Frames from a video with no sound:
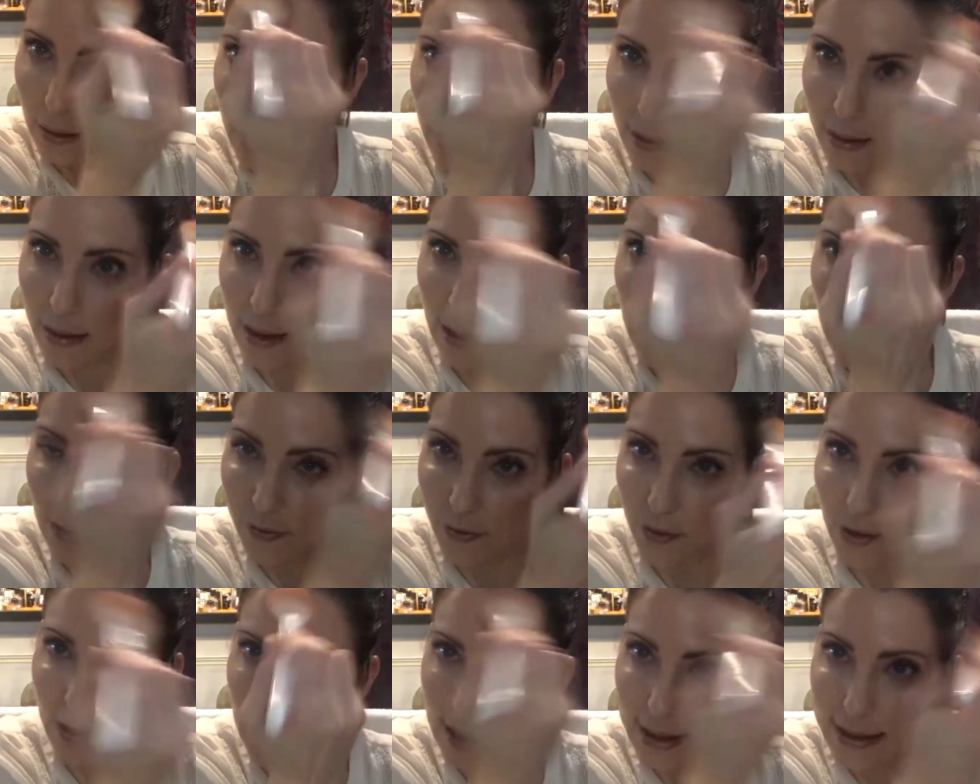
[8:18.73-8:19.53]
I think I
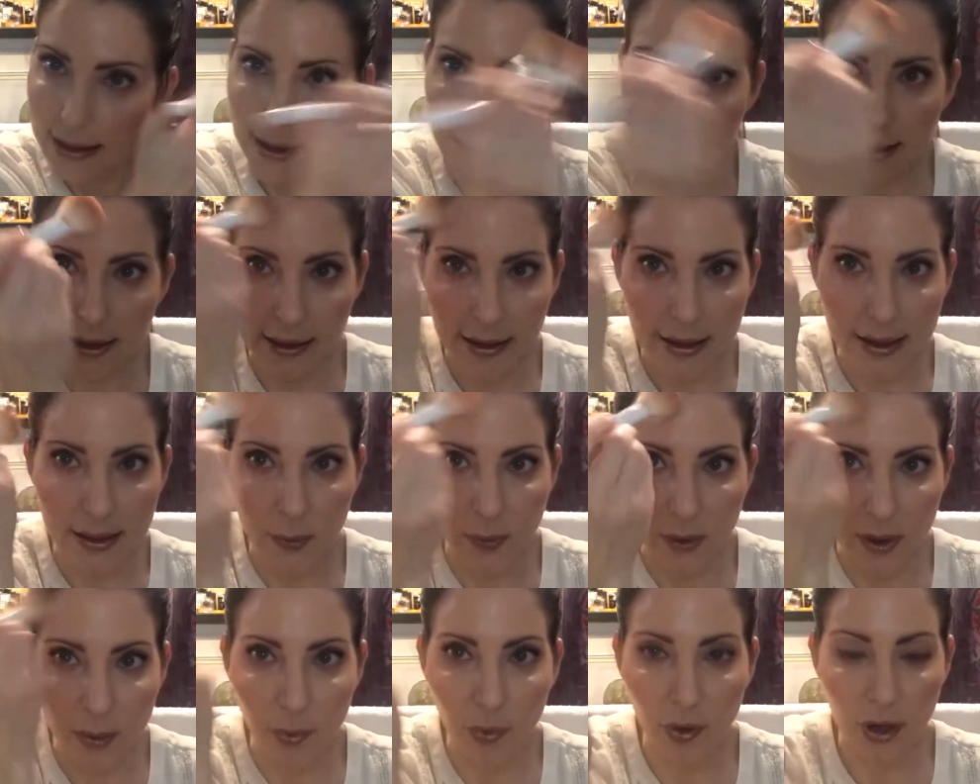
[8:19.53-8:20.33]
forgot to hit this
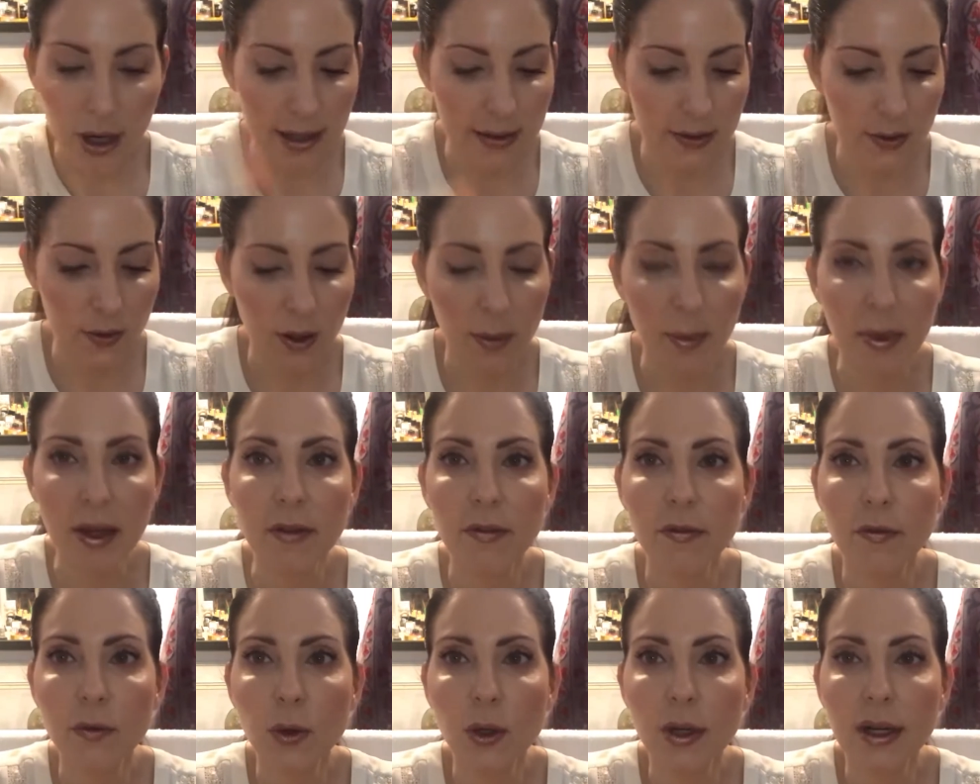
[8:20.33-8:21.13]
with bronzer on
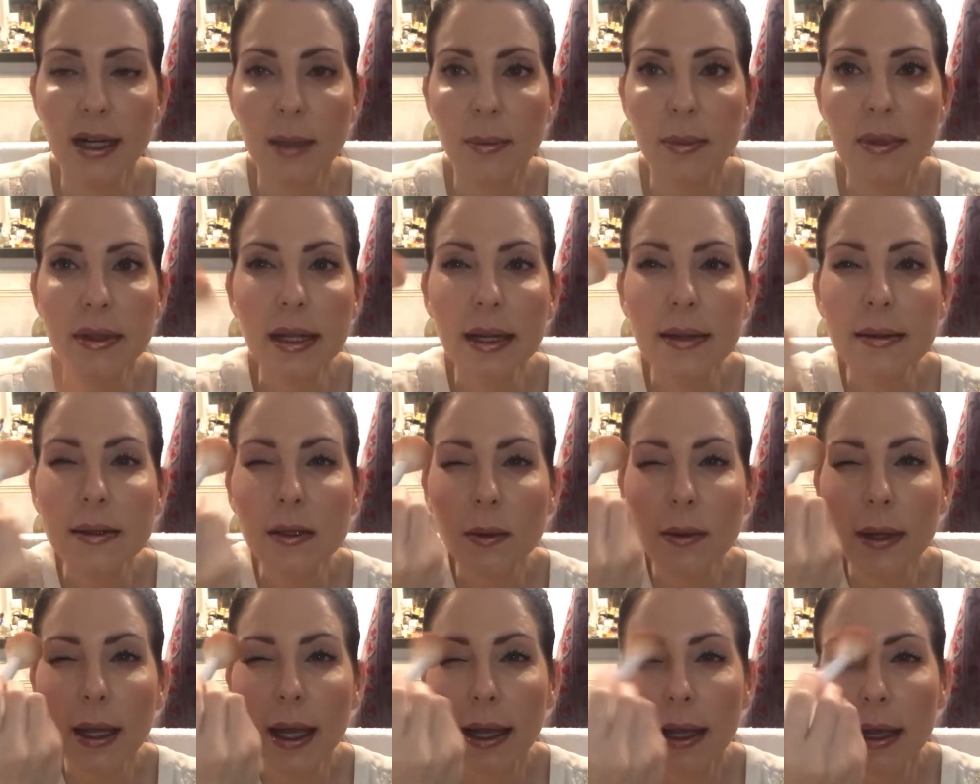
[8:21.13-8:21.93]
my forehead, but that's okay.